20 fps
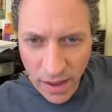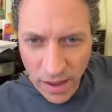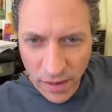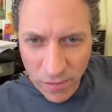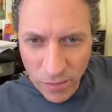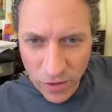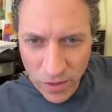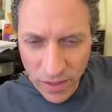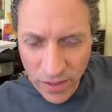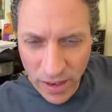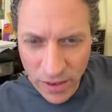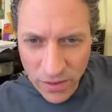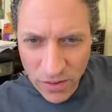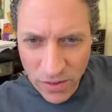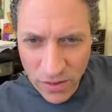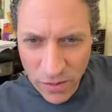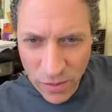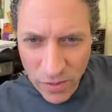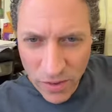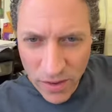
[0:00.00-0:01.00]
Have
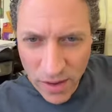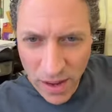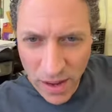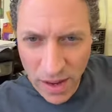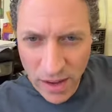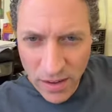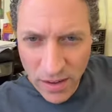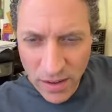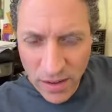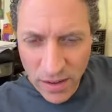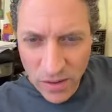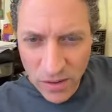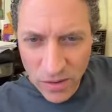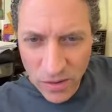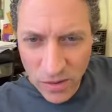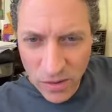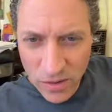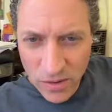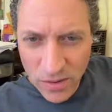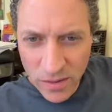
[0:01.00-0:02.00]
relations with an
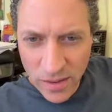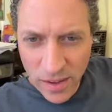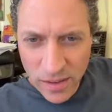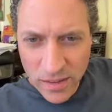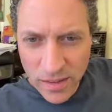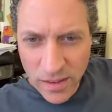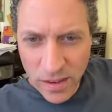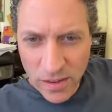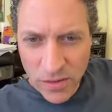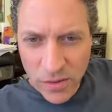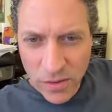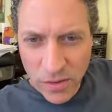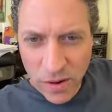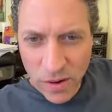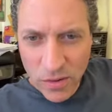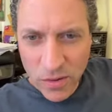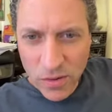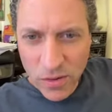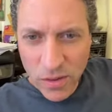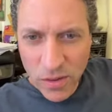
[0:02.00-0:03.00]
18-year-old. That sounds
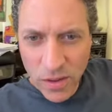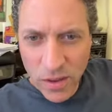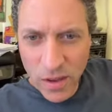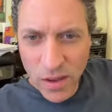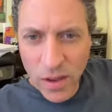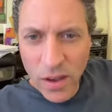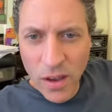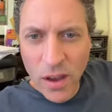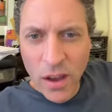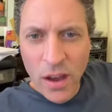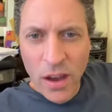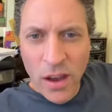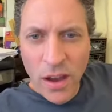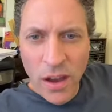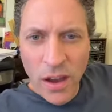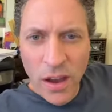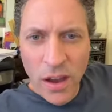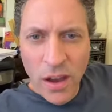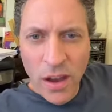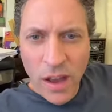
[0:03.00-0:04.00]
gross.
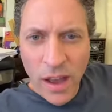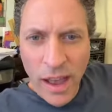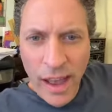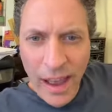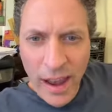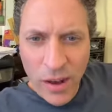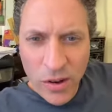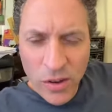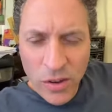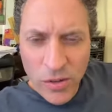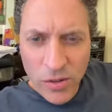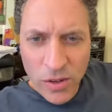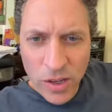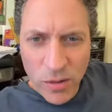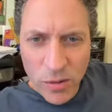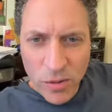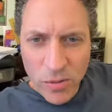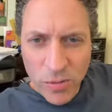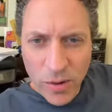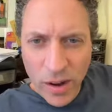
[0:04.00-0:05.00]
How do you
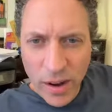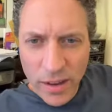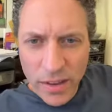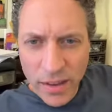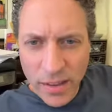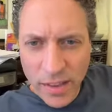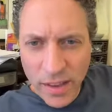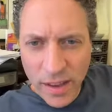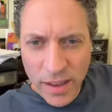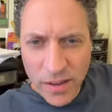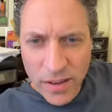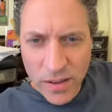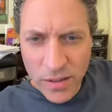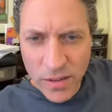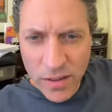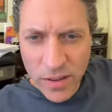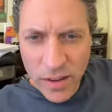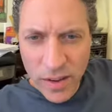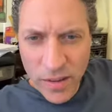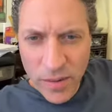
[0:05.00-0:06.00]
deal with, I did that.
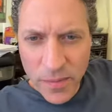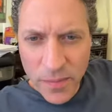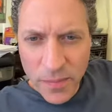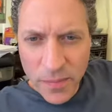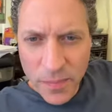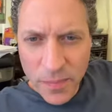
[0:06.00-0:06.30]
Okay.